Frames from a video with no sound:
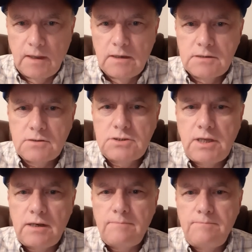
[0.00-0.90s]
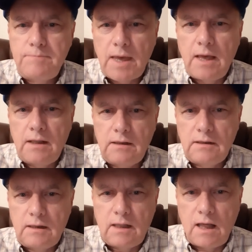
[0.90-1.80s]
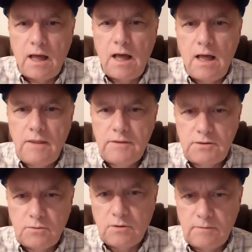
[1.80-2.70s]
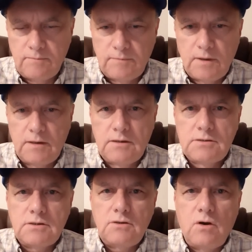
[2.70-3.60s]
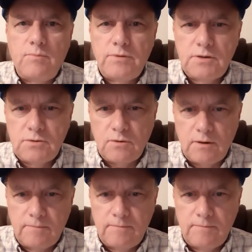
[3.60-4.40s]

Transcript: So she had a bell on the door. So you open the door.